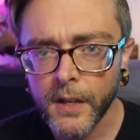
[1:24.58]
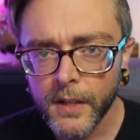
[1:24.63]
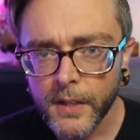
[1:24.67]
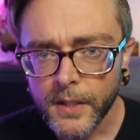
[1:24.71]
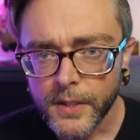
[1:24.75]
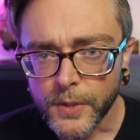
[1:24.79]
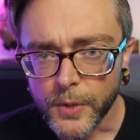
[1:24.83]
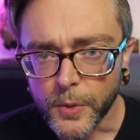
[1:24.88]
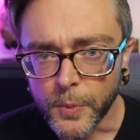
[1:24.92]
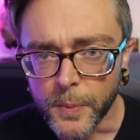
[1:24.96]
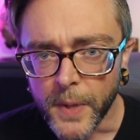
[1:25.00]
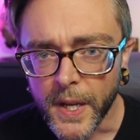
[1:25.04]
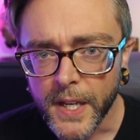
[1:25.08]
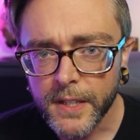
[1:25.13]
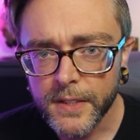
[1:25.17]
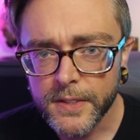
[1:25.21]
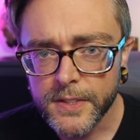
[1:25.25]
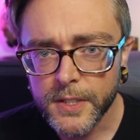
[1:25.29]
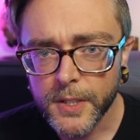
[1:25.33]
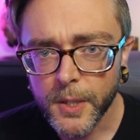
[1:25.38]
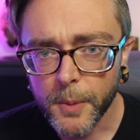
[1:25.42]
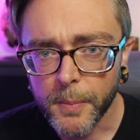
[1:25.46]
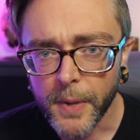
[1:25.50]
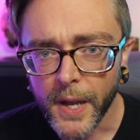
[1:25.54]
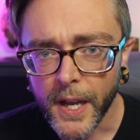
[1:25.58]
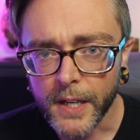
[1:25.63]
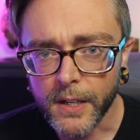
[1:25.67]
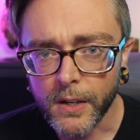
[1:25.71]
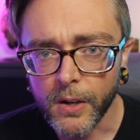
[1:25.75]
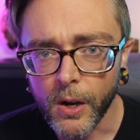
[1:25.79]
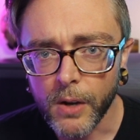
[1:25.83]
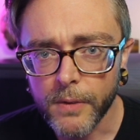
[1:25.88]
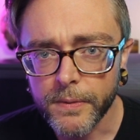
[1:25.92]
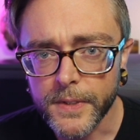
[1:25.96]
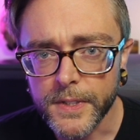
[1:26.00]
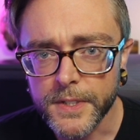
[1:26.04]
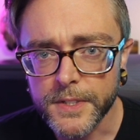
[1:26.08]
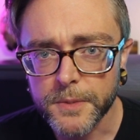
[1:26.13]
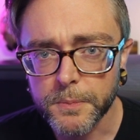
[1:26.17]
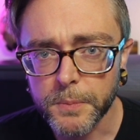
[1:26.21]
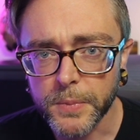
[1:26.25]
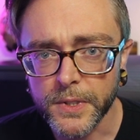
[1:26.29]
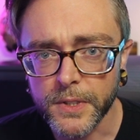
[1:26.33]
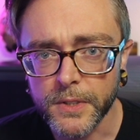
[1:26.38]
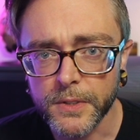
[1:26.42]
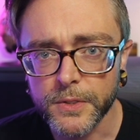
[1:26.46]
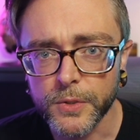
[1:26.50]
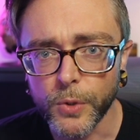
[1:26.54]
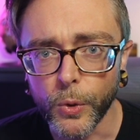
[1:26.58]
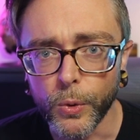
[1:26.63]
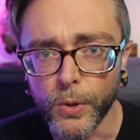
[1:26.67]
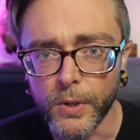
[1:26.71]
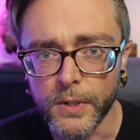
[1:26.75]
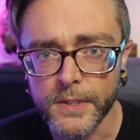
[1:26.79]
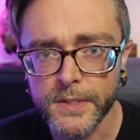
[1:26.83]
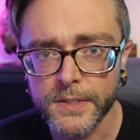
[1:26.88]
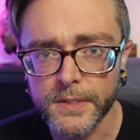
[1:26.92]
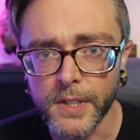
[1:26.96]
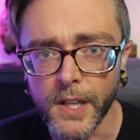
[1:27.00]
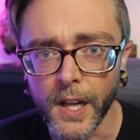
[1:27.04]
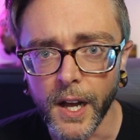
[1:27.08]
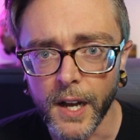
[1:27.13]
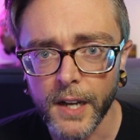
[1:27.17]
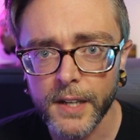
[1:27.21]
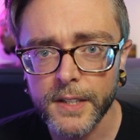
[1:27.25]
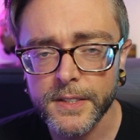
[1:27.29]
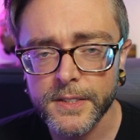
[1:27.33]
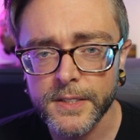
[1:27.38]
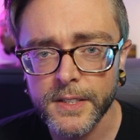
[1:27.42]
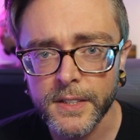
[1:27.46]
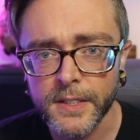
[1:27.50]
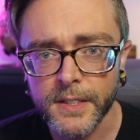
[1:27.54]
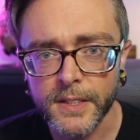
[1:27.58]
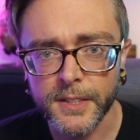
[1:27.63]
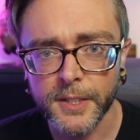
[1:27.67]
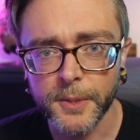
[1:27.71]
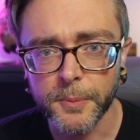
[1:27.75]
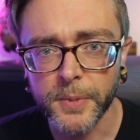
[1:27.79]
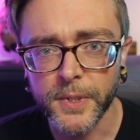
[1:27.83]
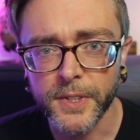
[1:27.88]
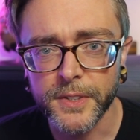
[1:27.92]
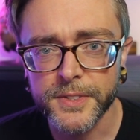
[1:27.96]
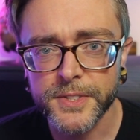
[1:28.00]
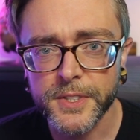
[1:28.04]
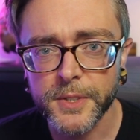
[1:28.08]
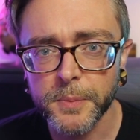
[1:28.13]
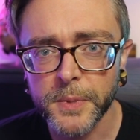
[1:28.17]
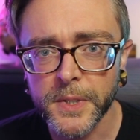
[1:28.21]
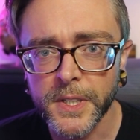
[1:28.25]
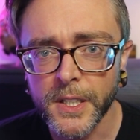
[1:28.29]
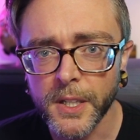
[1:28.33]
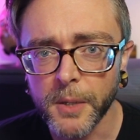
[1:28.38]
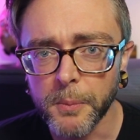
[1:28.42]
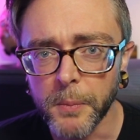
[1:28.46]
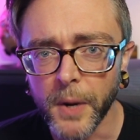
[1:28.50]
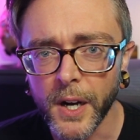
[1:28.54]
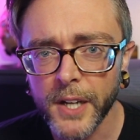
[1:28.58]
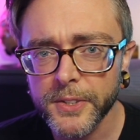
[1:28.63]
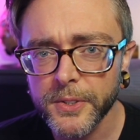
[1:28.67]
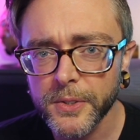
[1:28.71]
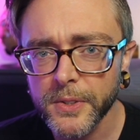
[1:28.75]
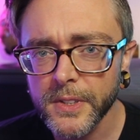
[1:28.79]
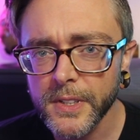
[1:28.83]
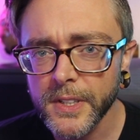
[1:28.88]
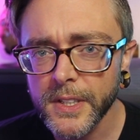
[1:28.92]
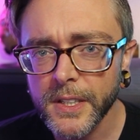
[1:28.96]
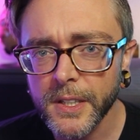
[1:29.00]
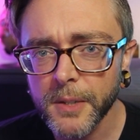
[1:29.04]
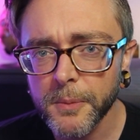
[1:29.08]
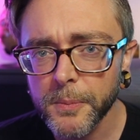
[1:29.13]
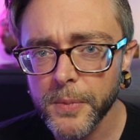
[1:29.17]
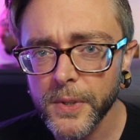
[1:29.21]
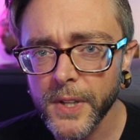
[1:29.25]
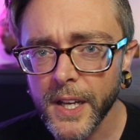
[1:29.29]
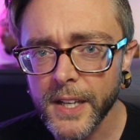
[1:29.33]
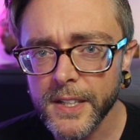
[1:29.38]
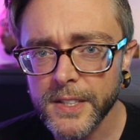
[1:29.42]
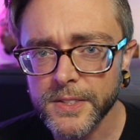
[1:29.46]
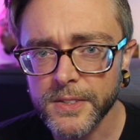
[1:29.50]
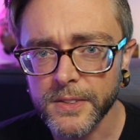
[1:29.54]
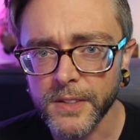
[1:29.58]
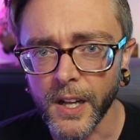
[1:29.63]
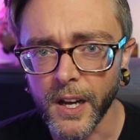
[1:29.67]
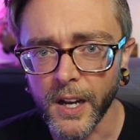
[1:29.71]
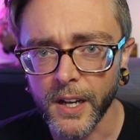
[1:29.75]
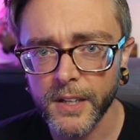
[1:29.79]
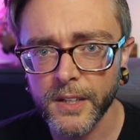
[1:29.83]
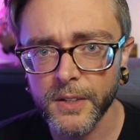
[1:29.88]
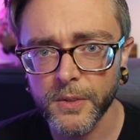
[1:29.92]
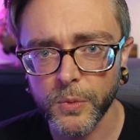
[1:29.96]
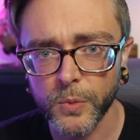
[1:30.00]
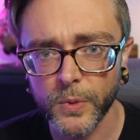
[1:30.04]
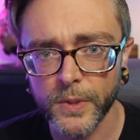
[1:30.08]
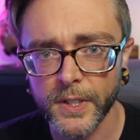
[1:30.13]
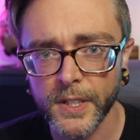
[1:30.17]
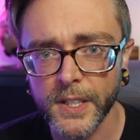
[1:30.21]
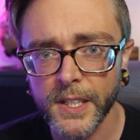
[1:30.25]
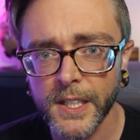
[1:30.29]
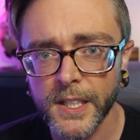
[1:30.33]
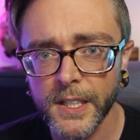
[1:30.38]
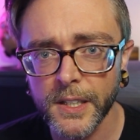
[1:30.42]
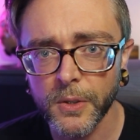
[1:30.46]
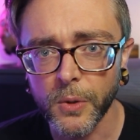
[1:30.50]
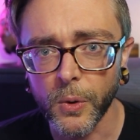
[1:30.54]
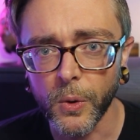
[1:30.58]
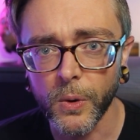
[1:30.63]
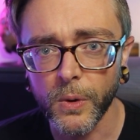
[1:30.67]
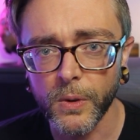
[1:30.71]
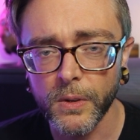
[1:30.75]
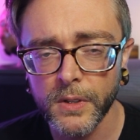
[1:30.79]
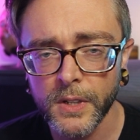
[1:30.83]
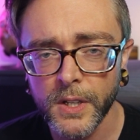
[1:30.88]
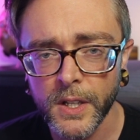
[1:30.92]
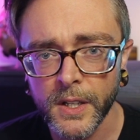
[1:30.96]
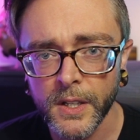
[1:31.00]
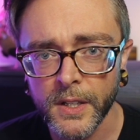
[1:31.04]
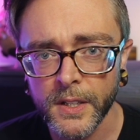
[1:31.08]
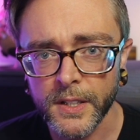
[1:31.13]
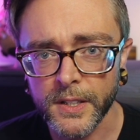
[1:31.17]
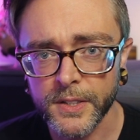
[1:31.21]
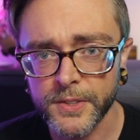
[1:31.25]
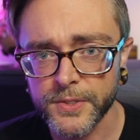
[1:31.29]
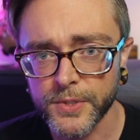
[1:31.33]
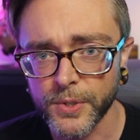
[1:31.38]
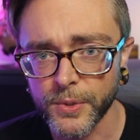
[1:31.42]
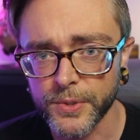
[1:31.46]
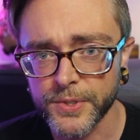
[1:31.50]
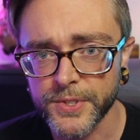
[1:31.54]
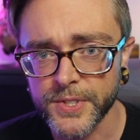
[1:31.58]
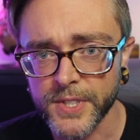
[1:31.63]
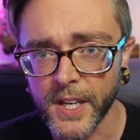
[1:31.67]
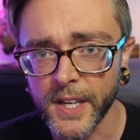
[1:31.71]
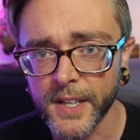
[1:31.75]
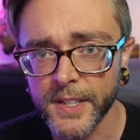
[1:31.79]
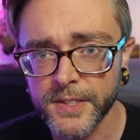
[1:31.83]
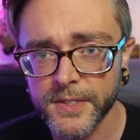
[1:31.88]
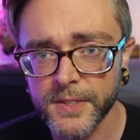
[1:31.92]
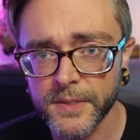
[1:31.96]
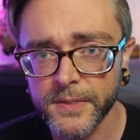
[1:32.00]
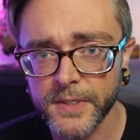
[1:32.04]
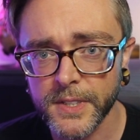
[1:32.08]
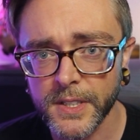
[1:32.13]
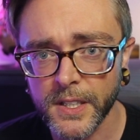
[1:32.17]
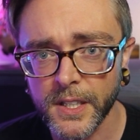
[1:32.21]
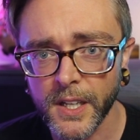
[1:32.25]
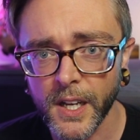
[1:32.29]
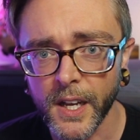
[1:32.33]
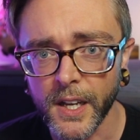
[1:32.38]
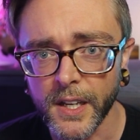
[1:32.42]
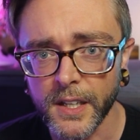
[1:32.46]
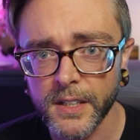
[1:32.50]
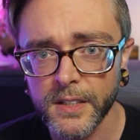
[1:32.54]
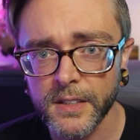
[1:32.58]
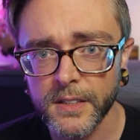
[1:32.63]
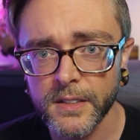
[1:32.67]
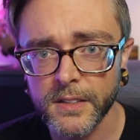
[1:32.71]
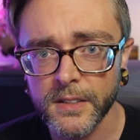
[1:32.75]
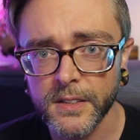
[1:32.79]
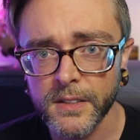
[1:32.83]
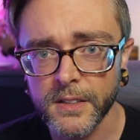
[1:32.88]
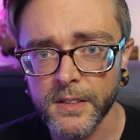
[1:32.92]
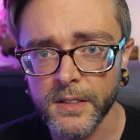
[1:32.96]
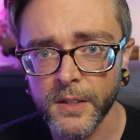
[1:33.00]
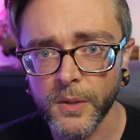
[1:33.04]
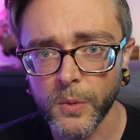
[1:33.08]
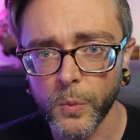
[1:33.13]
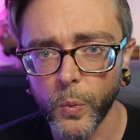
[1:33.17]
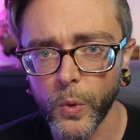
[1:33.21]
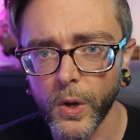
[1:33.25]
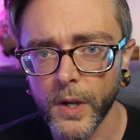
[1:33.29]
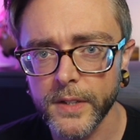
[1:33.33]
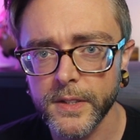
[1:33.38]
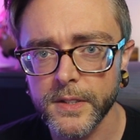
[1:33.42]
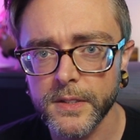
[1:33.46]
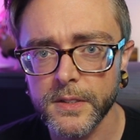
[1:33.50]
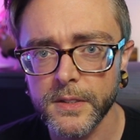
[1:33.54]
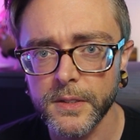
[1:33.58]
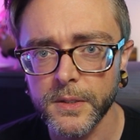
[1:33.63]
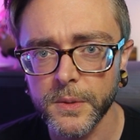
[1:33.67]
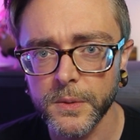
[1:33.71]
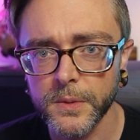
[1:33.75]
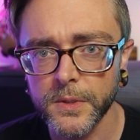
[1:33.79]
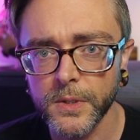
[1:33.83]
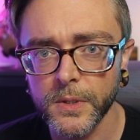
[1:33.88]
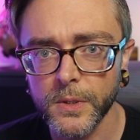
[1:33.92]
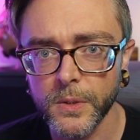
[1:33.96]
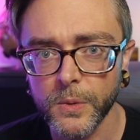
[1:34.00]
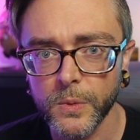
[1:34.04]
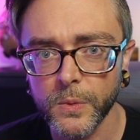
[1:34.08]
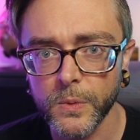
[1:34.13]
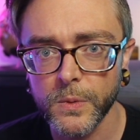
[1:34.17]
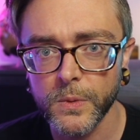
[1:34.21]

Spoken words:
You make it to the back office, but the door is locked. It appears to be a moderately complex lock with a keyhole. It shows signs of decay. What do you do?